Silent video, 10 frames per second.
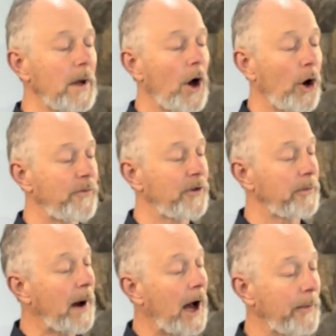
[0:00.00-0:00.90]
Hopefully
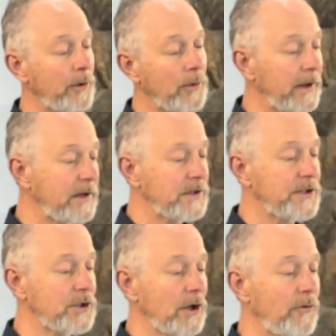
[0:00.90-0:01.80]
Muhammad will
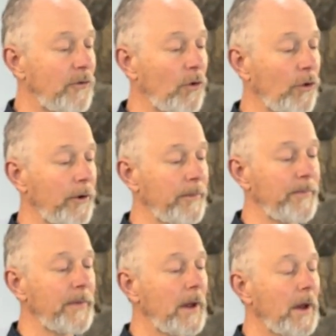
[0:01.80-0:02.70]
intercede for
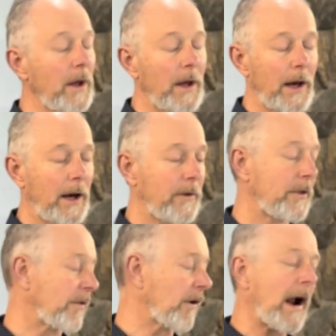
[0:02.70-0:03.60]
them.
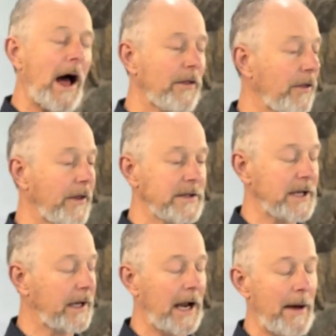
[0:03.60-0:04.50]
There are other things
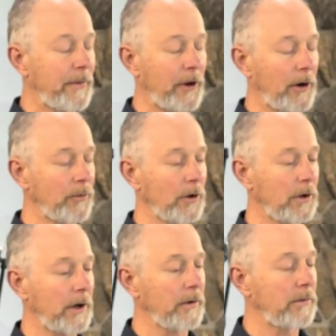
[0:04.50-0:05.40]
that can happen that I'm not
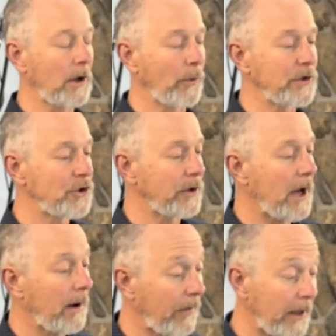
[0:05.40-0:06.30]
going to go into
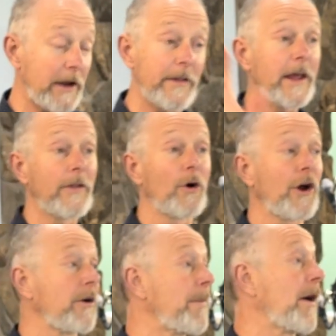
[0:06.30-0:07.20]
now. And then in the end, they'll go
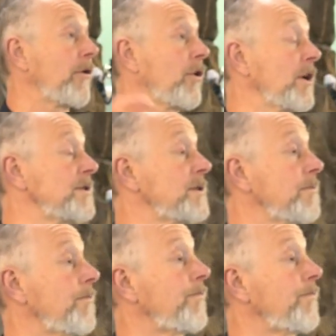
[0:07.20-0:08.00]
to paradise.